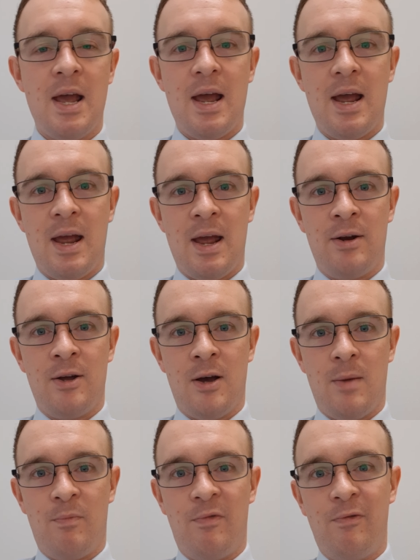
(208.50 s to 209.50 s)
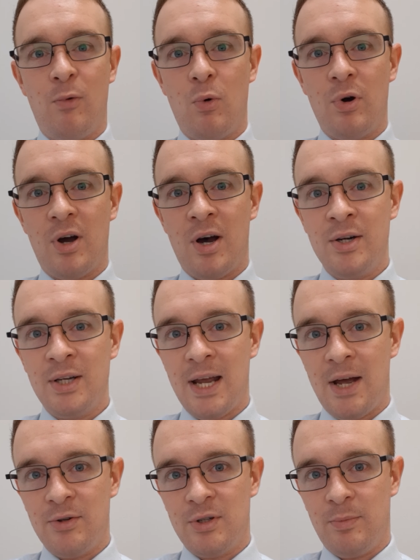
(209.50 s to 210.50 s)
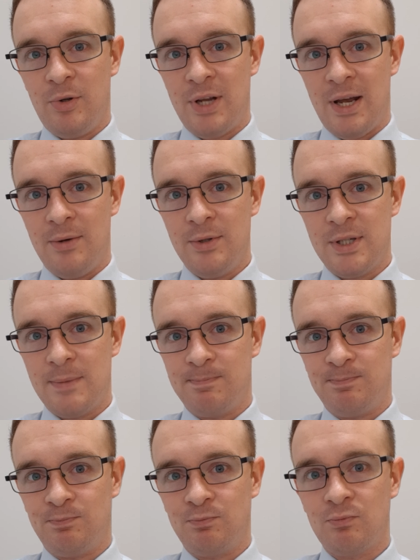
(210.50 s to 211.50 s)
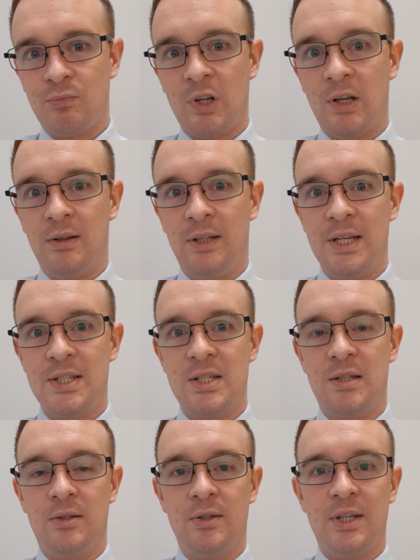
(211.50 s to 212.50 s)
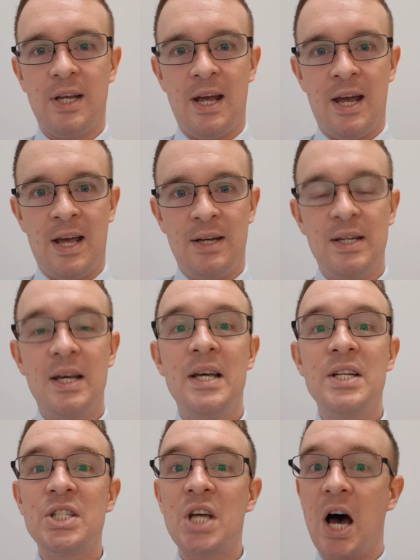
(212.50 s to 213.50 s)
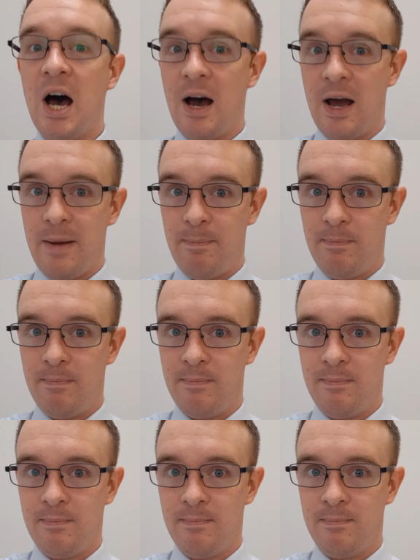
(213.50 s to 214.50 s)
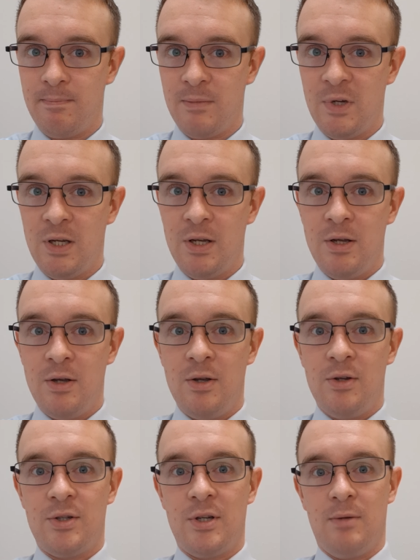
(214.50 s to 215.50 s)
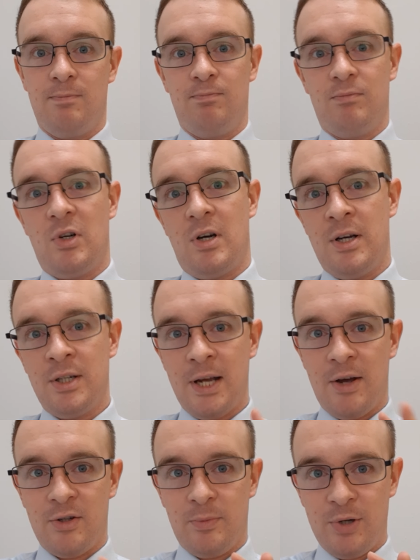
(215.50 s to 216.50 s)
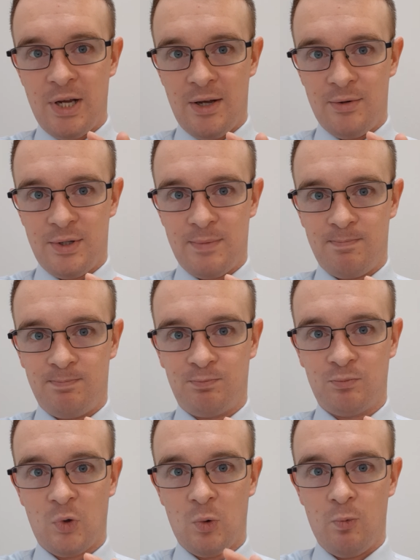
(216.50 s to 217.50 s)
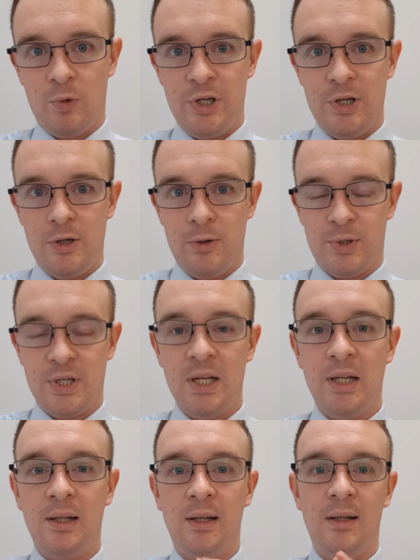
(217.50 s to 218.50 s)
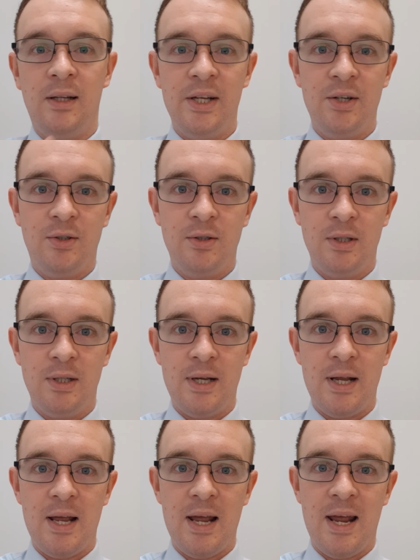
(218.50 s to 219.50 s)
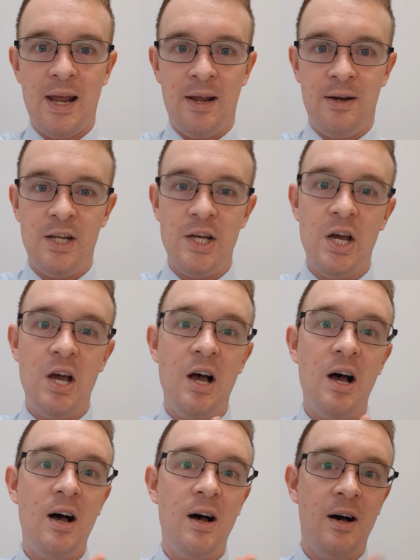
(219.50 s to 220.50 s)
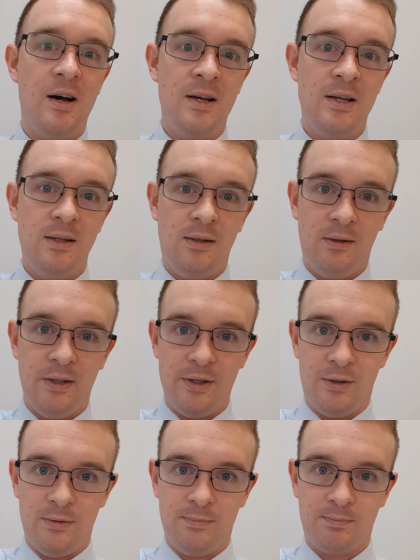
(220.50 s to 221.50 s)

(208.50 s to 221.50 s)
And for uncountable nouns, let's look at time. So, uncountable nouns, we use little and a little.